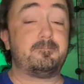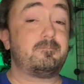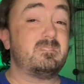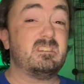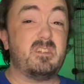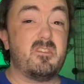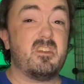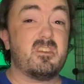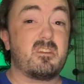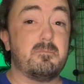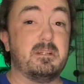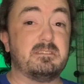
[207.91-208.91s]
It's
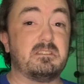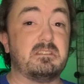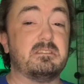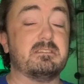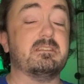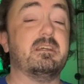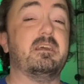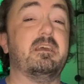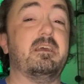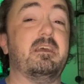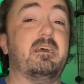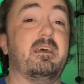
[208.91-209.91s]
56 minutes long,
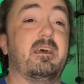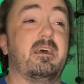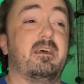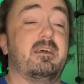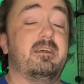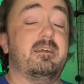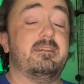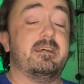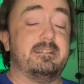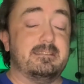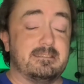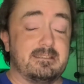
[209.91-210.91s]

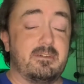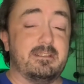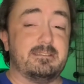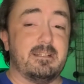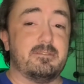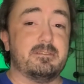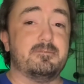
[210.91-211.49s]
1977,